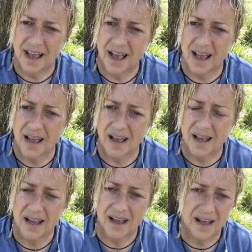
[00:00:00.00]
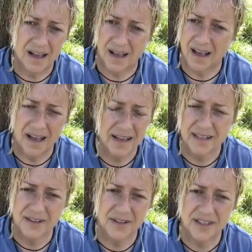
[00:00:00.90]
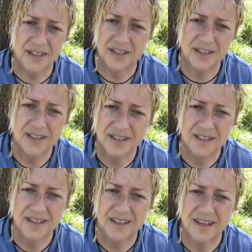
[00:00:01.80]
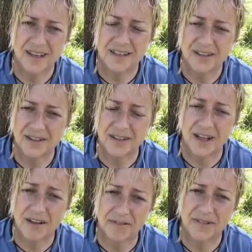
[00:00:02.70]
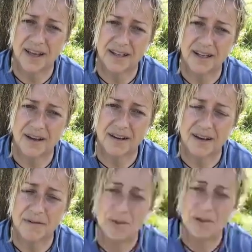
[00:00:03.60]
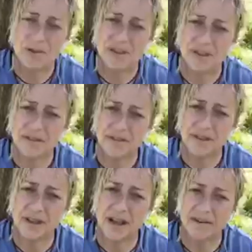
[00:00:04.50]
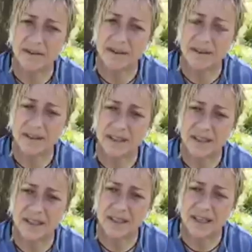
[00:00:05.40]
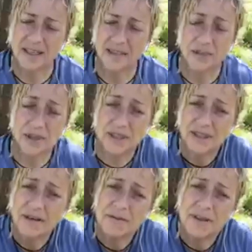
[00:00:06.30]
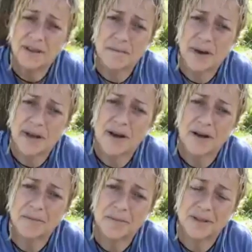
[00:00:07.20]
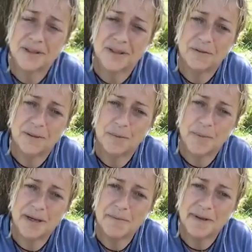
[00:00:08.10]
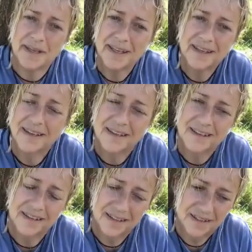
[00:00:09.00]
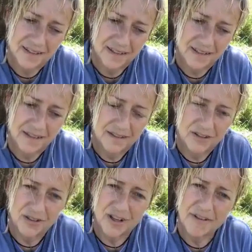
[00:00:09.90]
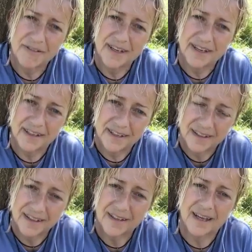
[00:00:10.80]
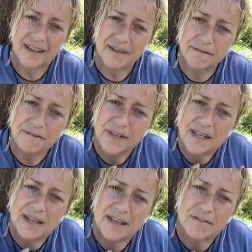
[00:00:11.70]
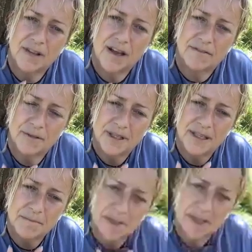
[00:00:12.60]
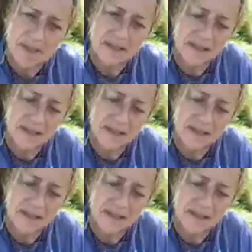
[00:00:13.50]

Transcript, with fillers: Ah, I had no conditions. I just loved that duck. I wanted it to feel loved. And so I sat with it in my arms as it was a baby, just loving it. And the feeling of love within me,